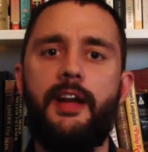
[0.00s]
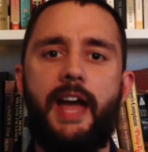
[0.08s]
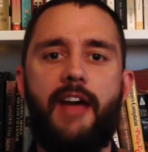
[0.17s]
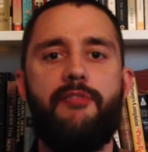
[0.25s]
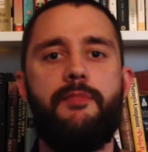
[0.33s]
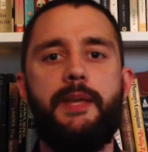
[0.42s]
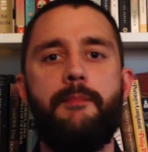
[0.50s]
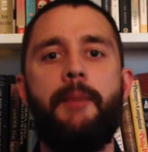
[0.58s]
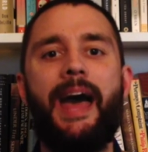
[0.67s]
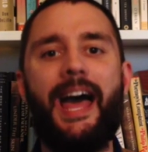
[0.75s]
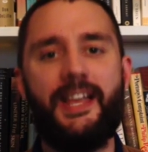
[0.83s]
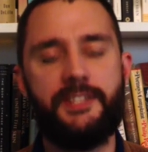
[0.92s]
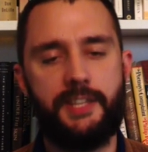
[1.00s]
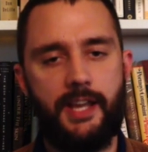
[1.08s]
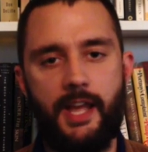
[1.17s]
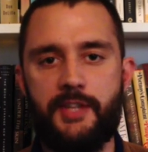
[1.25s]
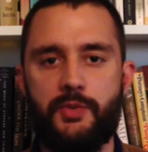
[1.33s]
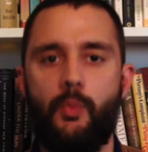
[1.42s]
have been
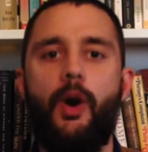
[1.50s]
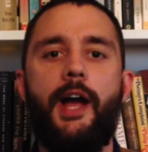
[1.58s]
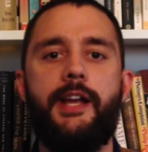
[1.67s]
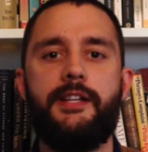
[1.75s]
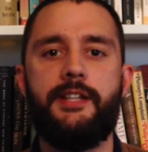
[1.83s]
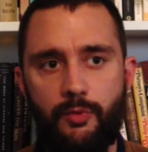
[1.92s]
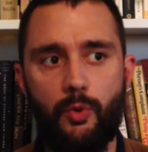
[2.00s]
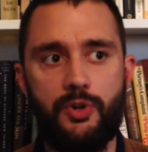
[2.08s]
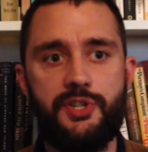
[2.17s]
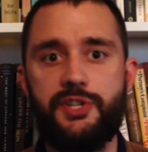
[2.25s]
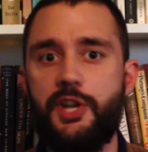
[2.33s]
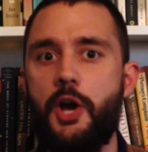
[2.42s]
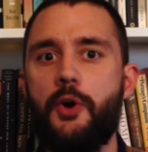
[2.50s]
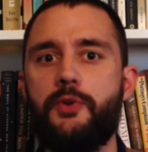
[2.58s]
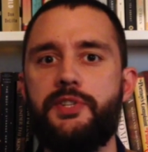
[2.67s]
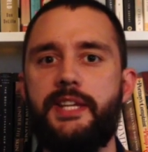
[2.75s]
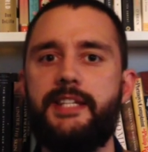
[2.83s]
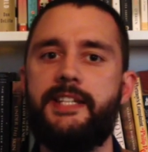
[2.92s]
passing as white for
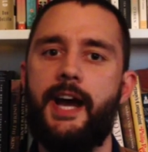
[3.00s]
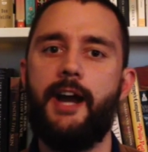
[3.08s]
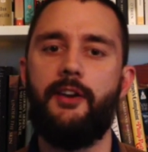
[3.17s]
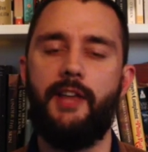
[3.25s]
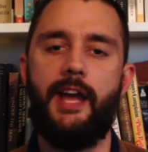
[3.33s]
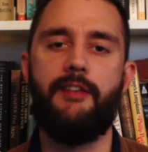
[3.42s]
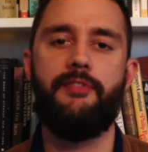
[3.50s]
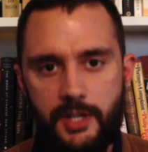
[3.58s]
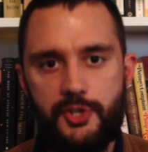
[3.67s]
Snow's entire life.